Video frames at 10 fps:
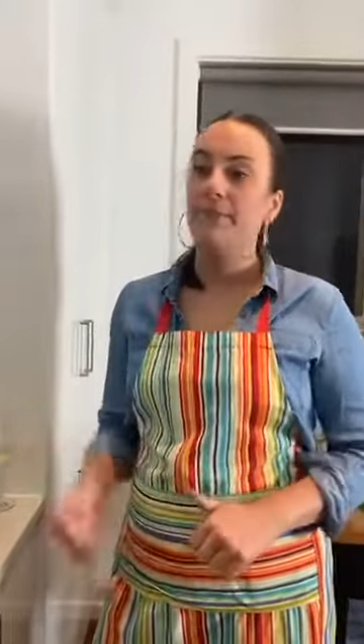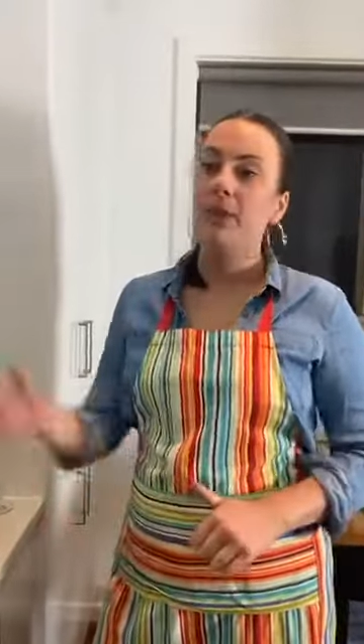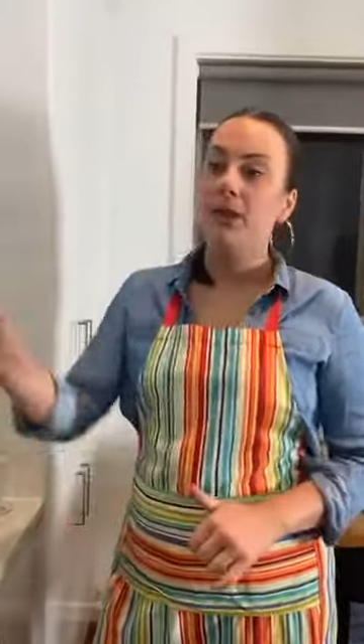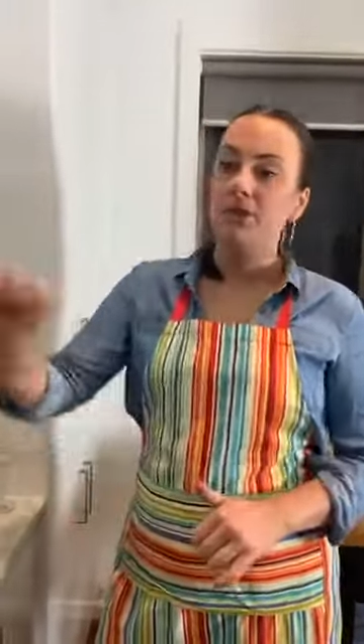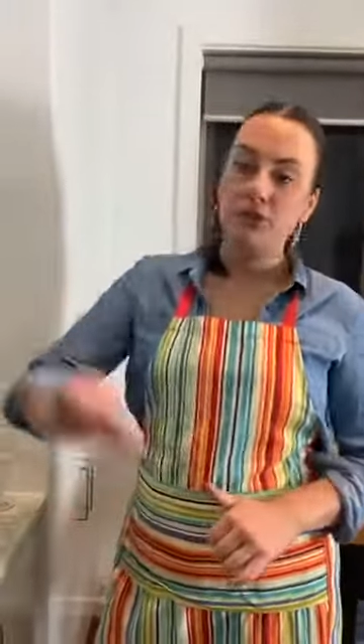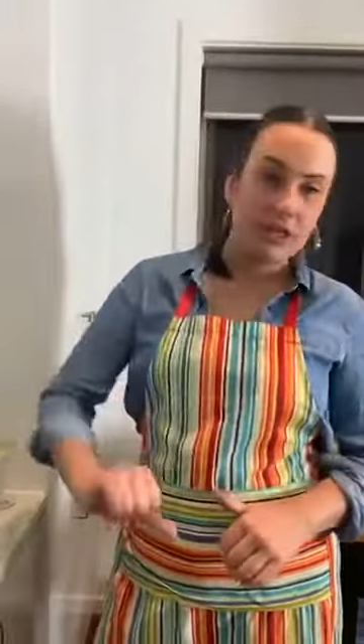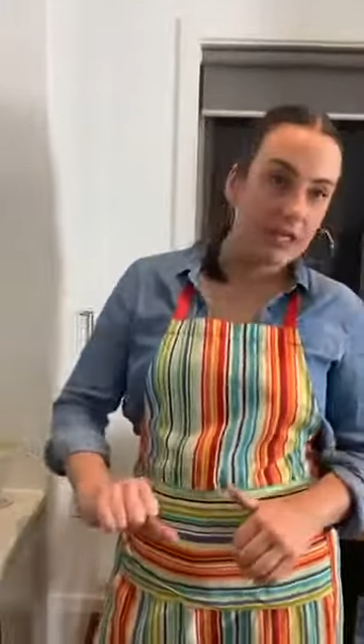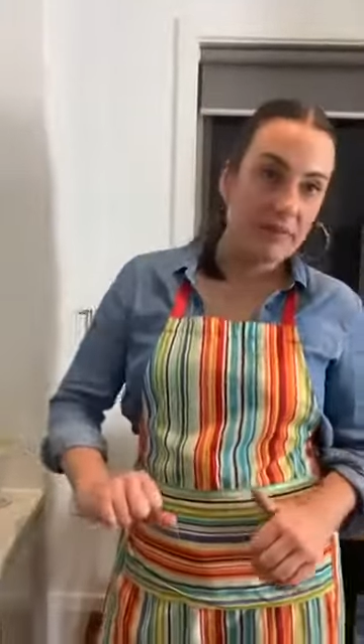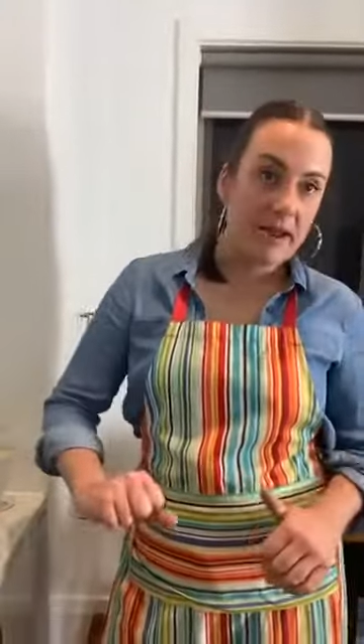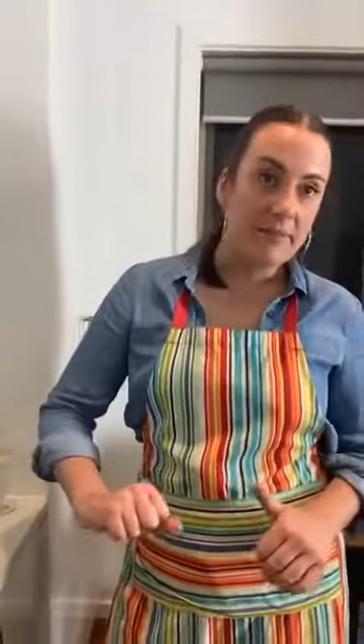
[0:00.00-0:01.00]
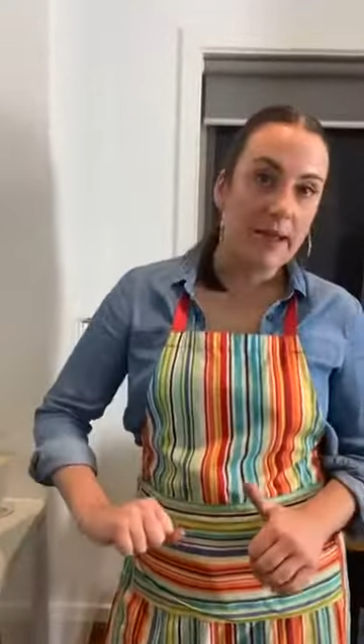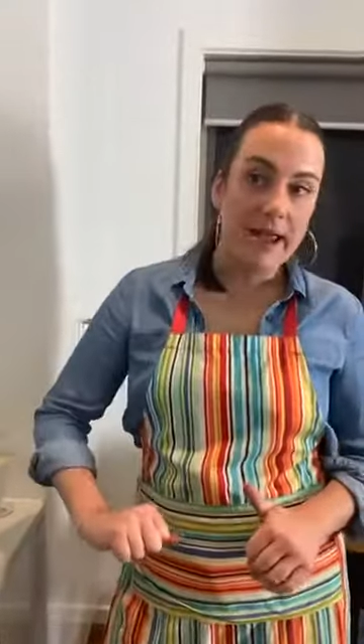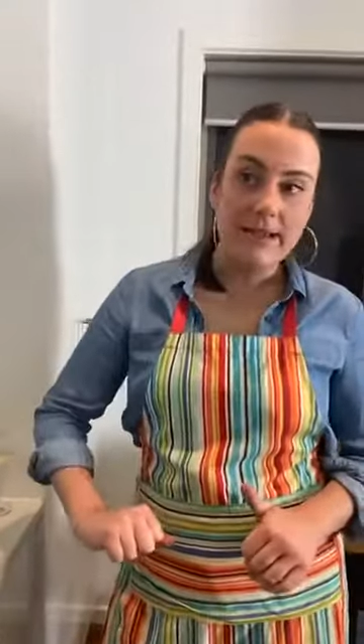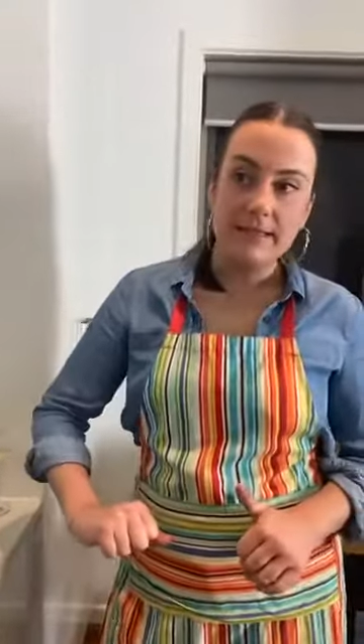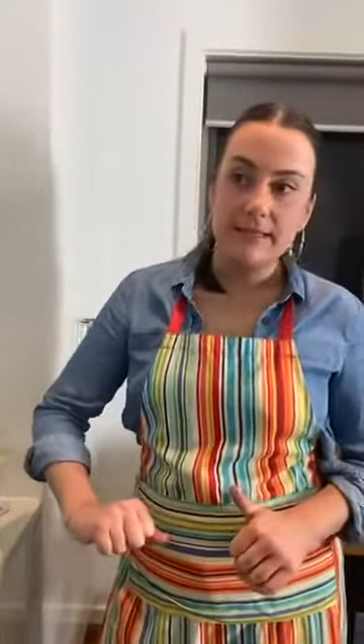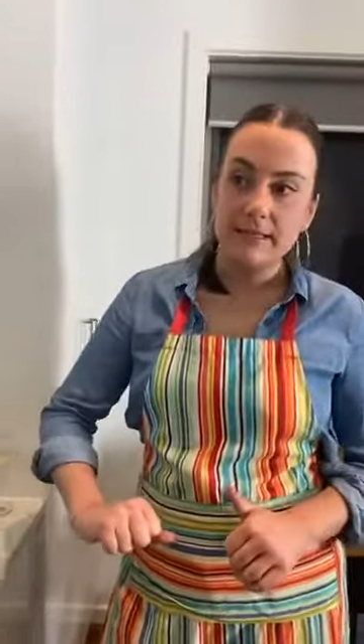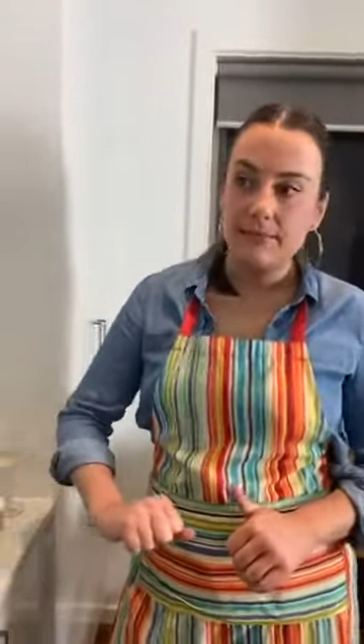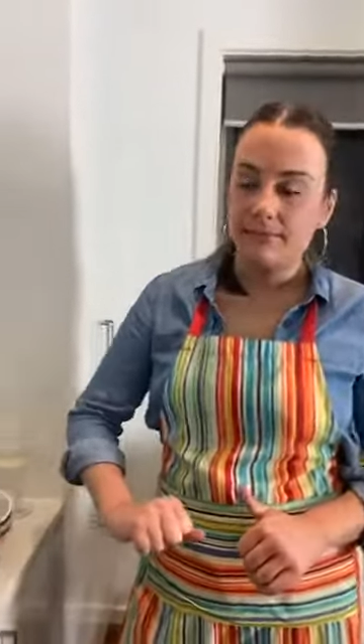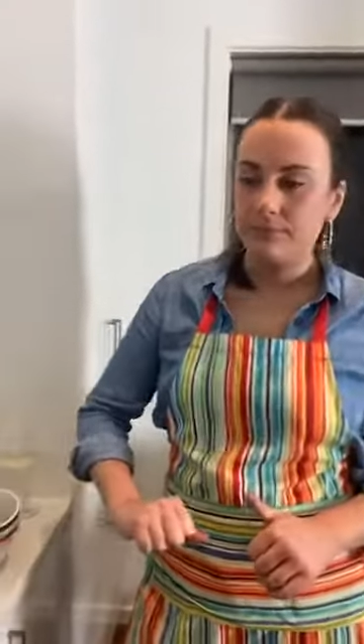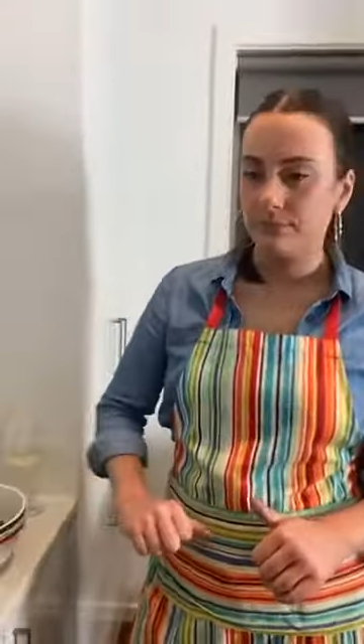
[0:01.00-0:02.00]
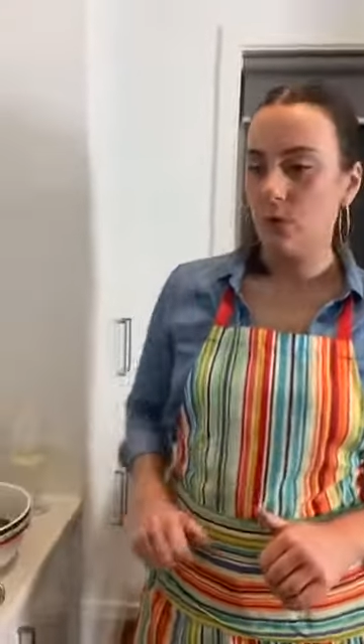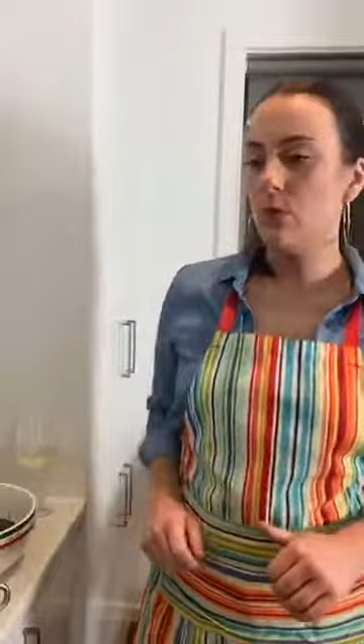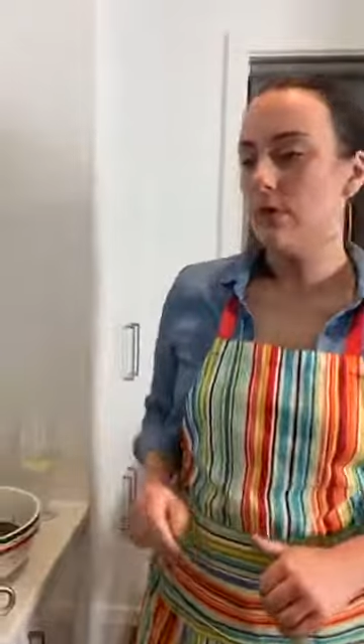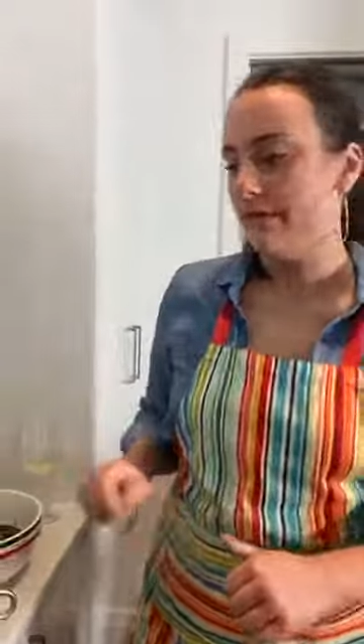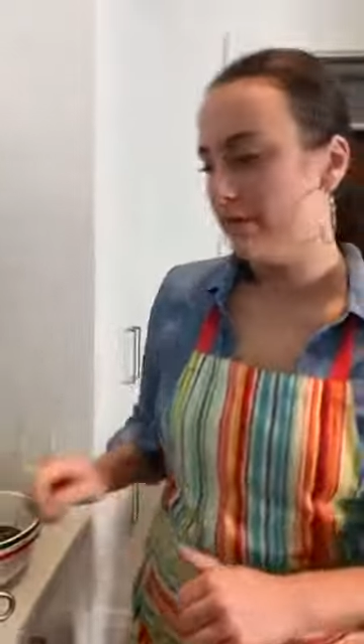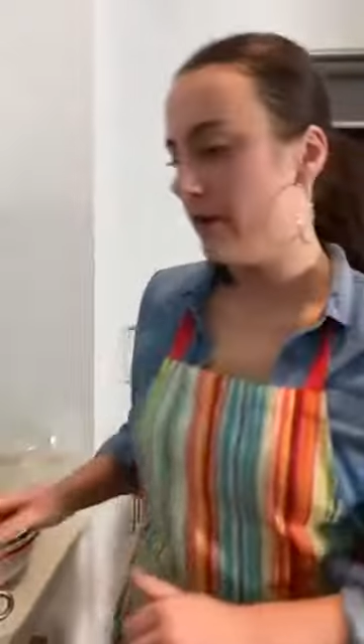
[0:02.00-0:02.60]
chili bean paste. Oh, I forgot the